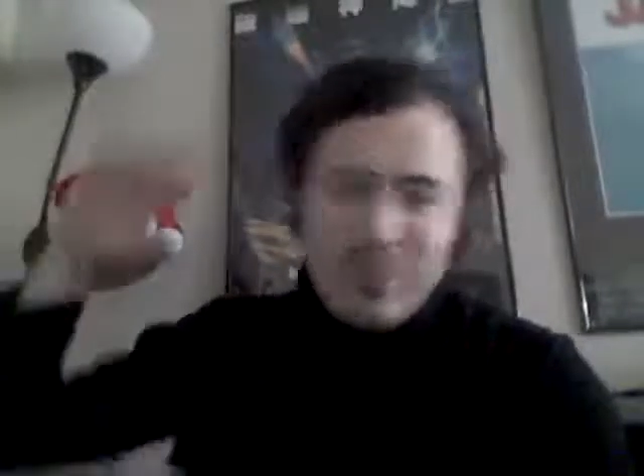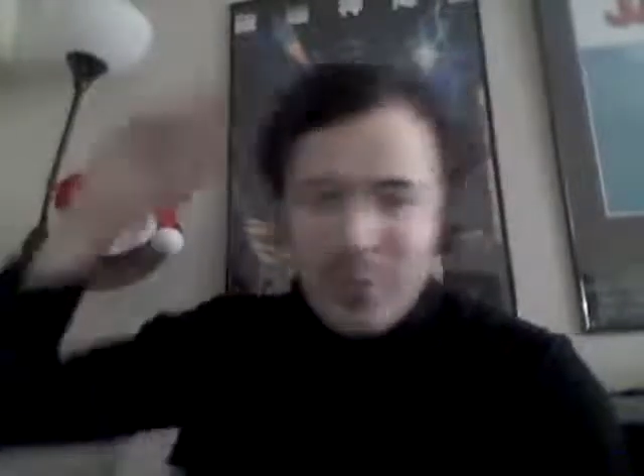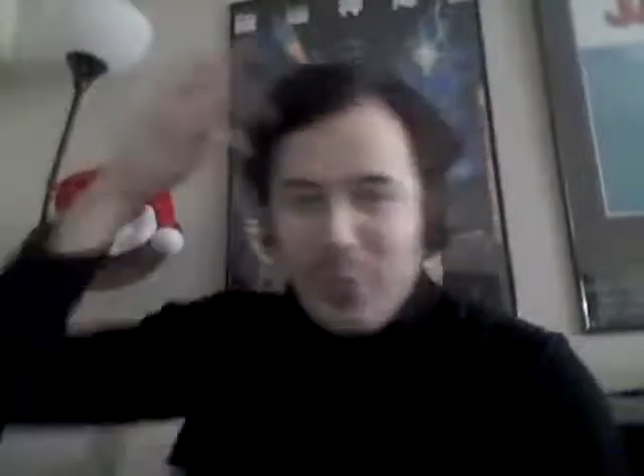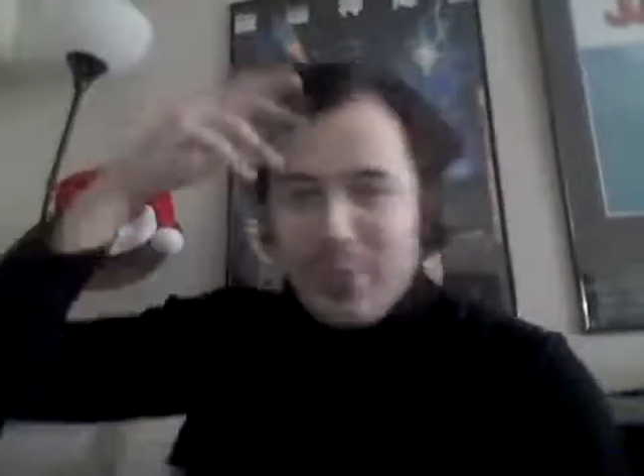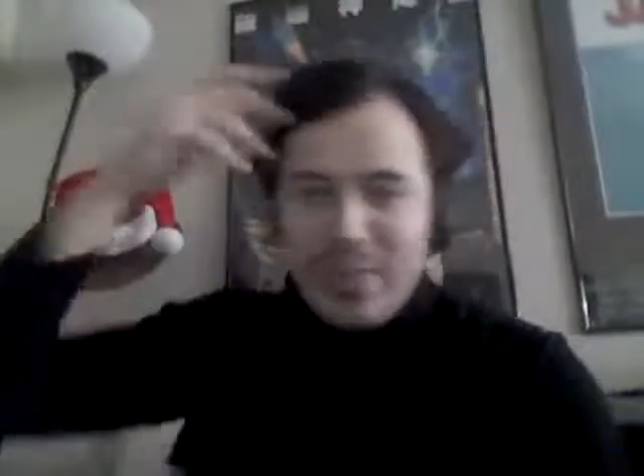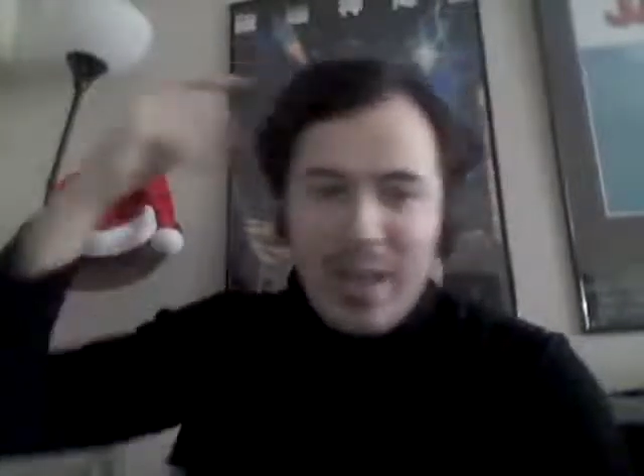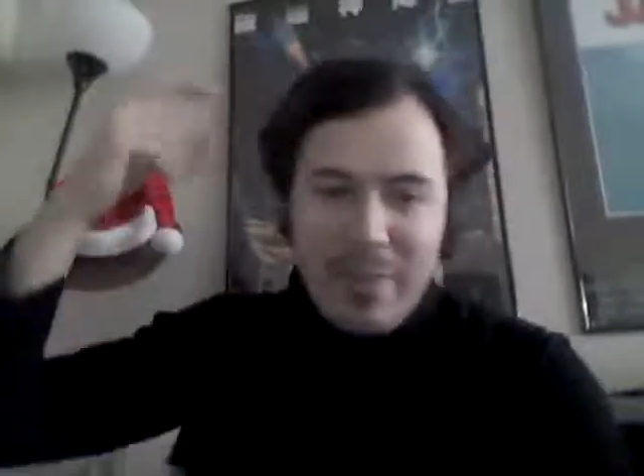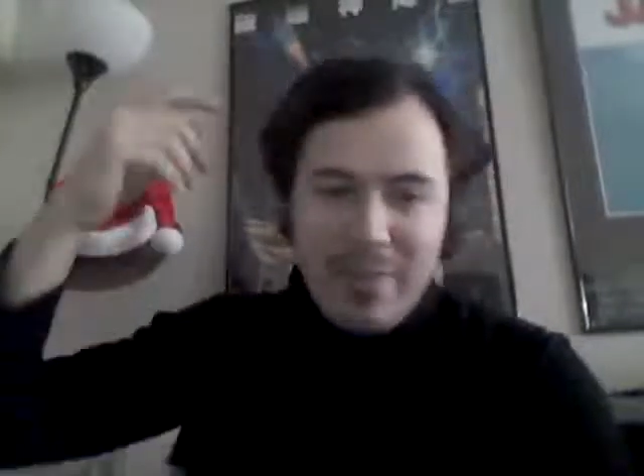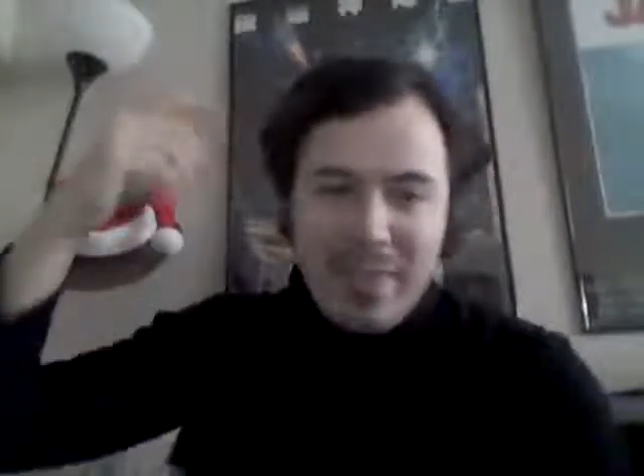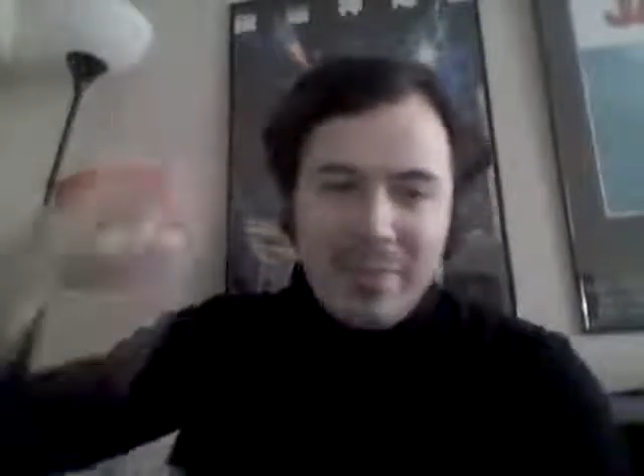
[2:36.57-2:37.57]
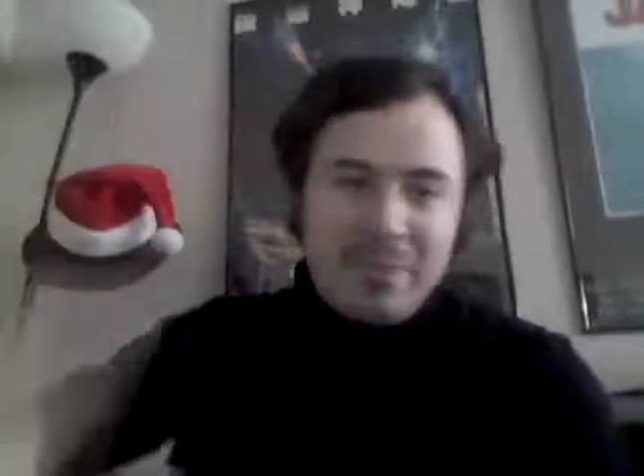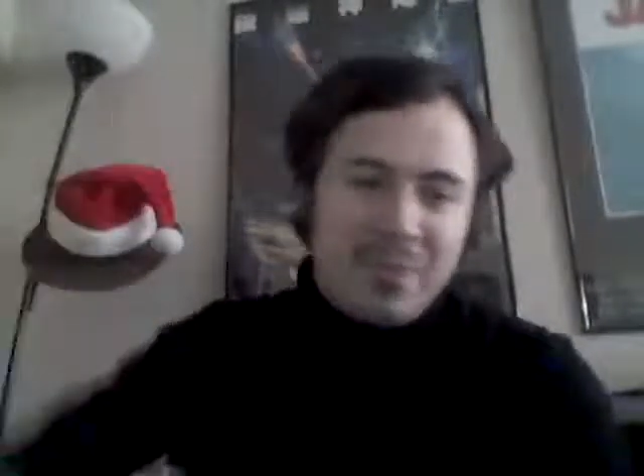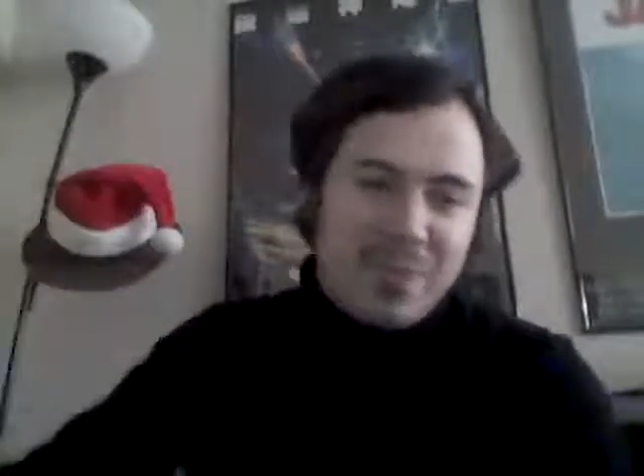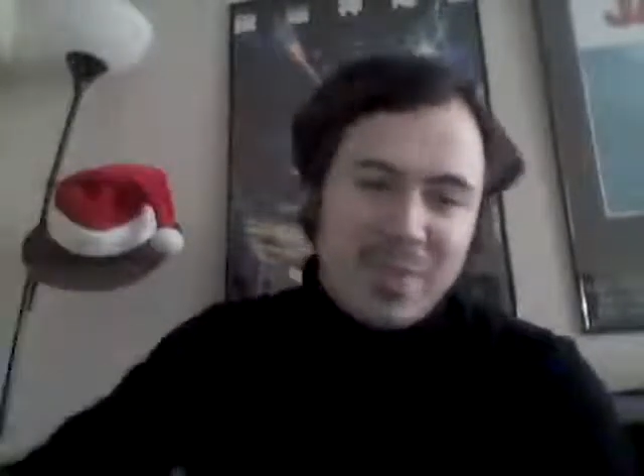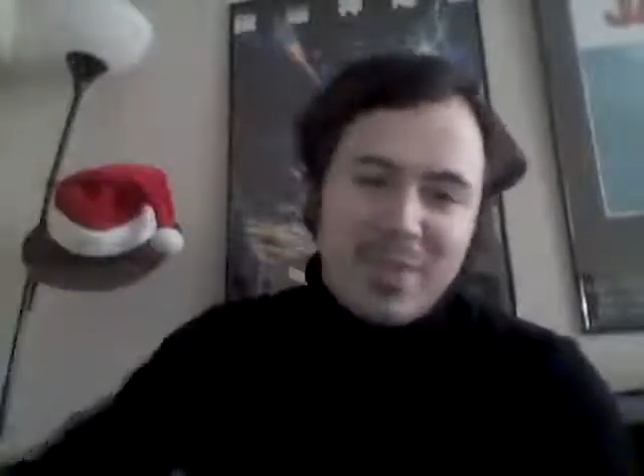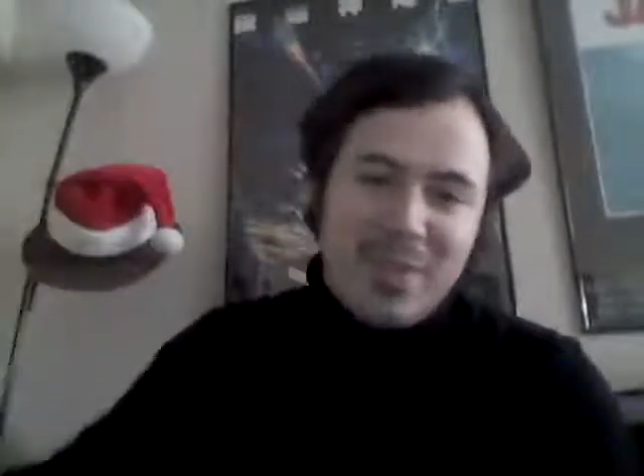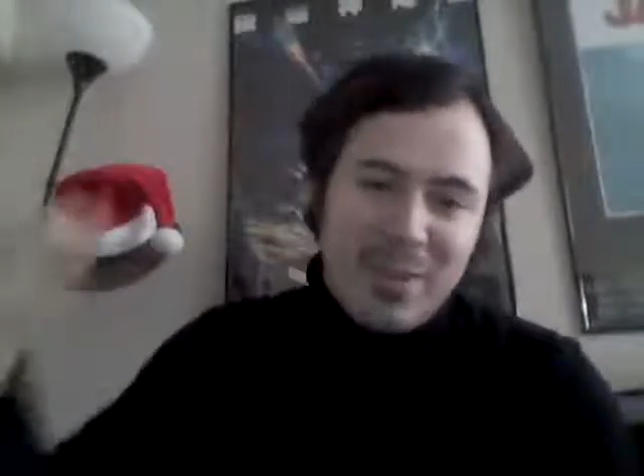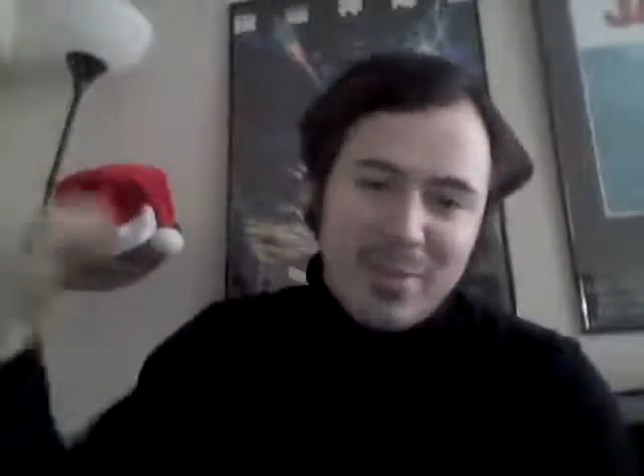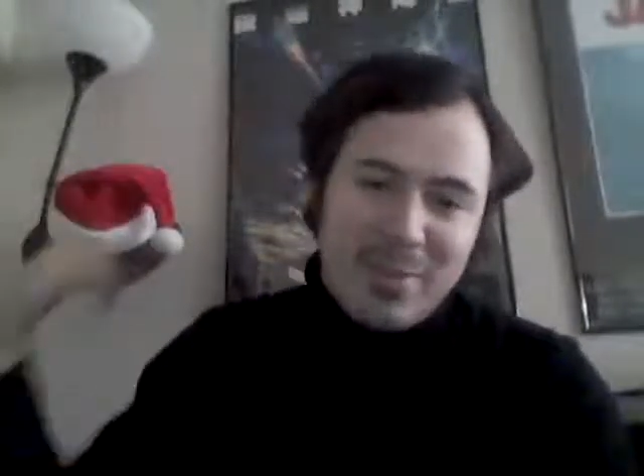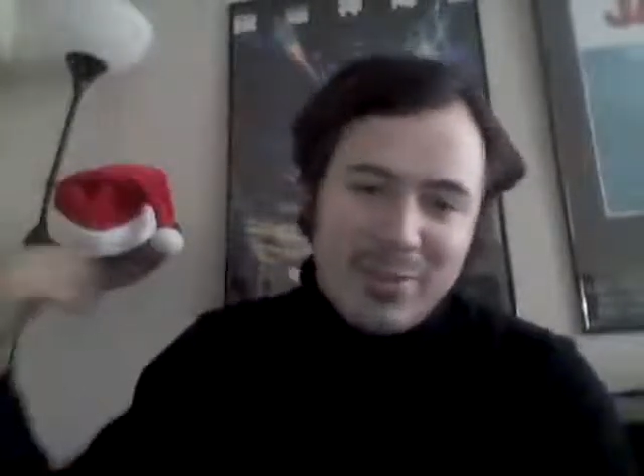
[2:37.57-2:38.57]
over the top of it,
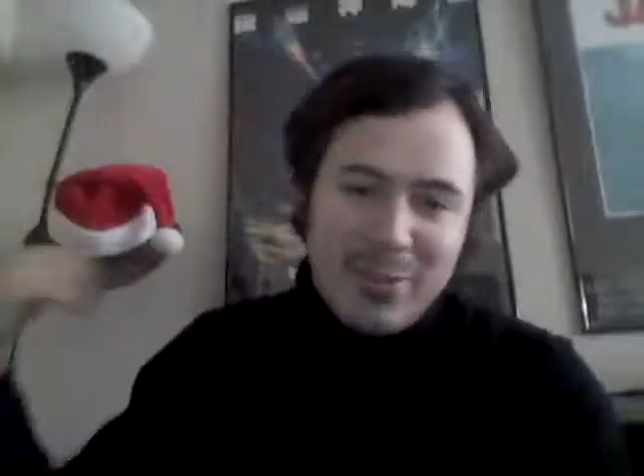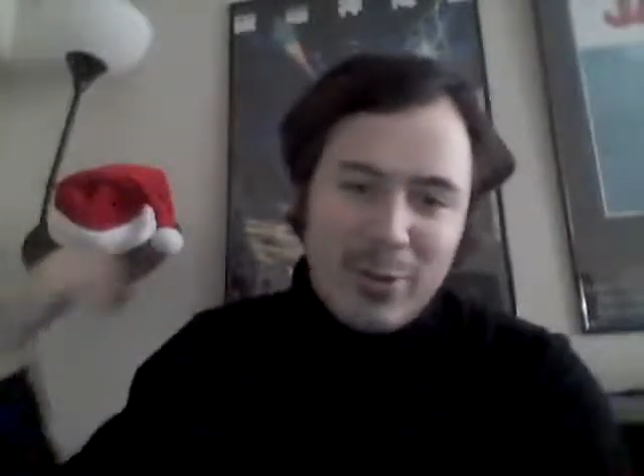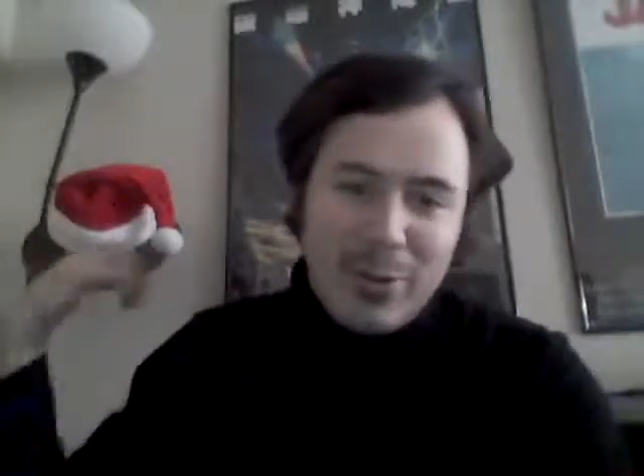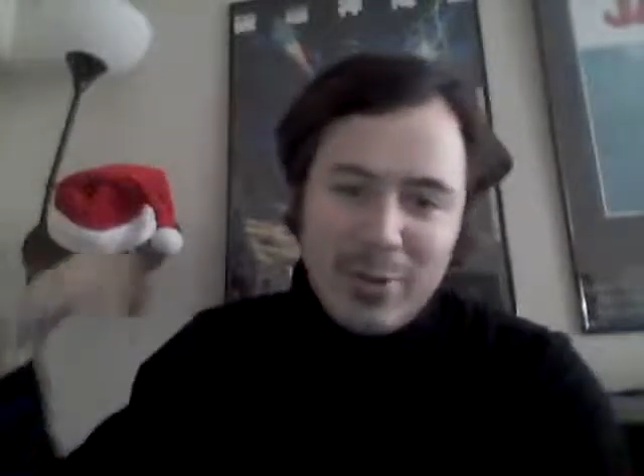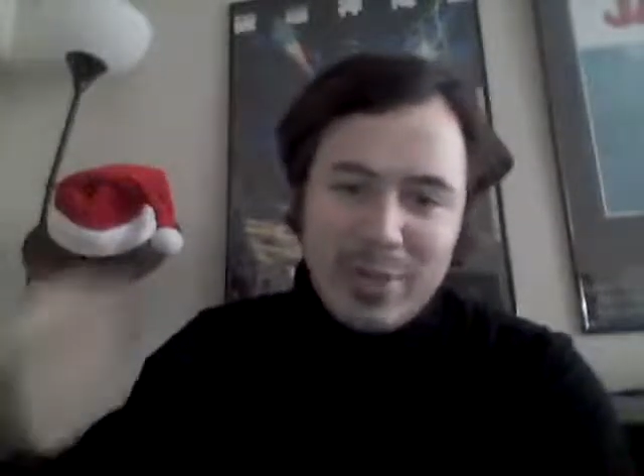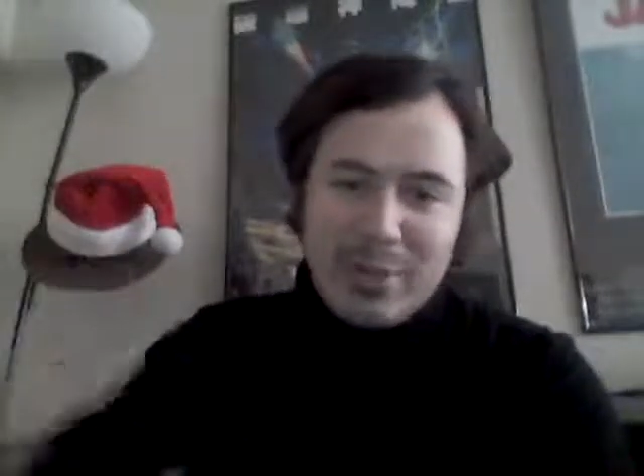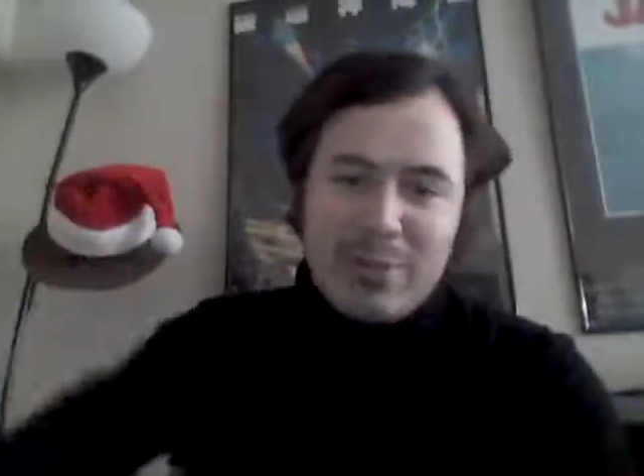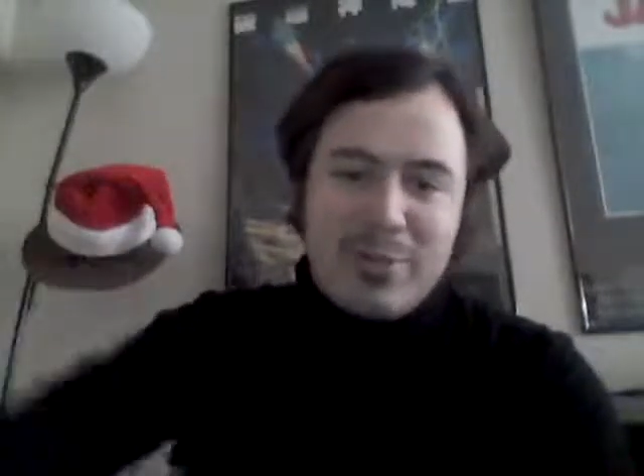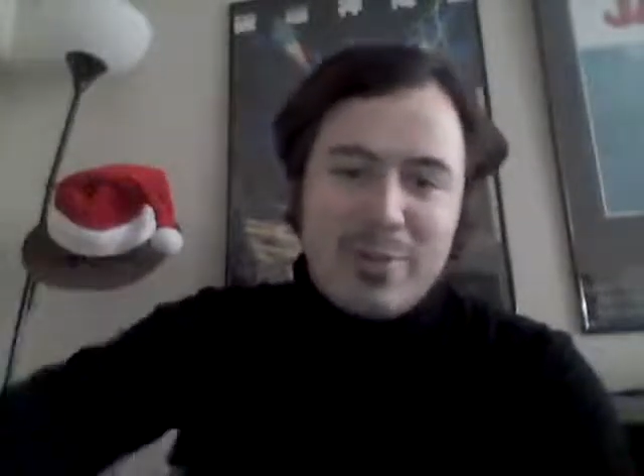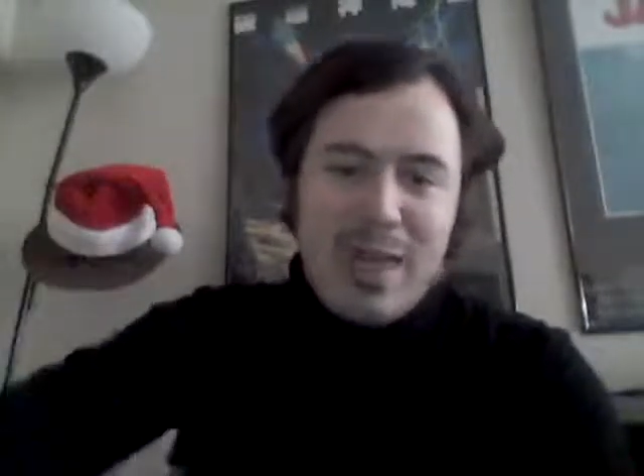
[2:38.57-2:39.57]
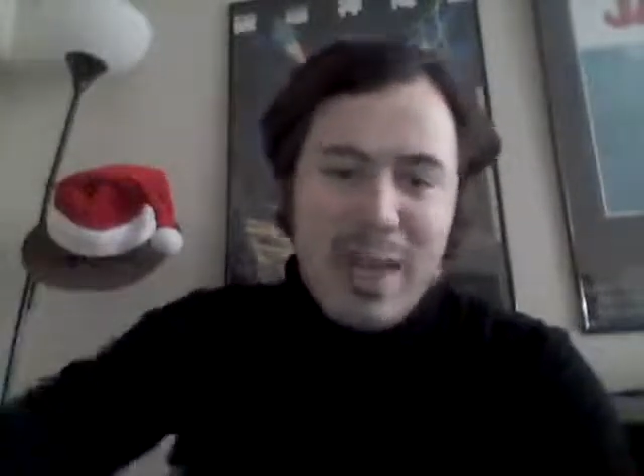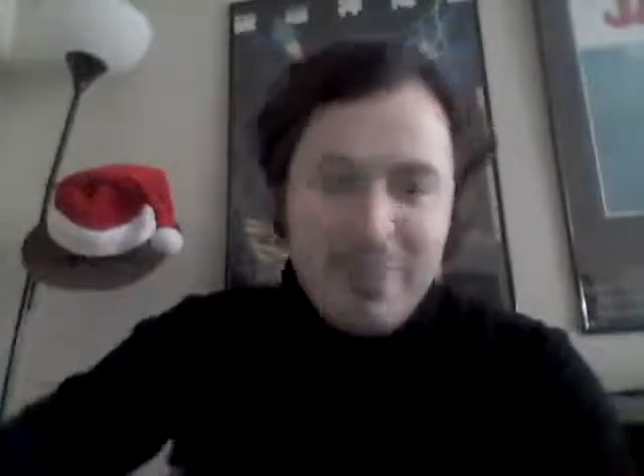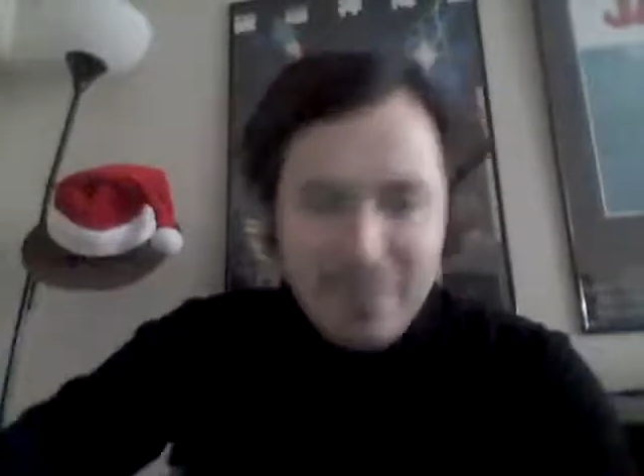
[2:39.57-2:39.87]
so it's my fedora with the Christmas hat.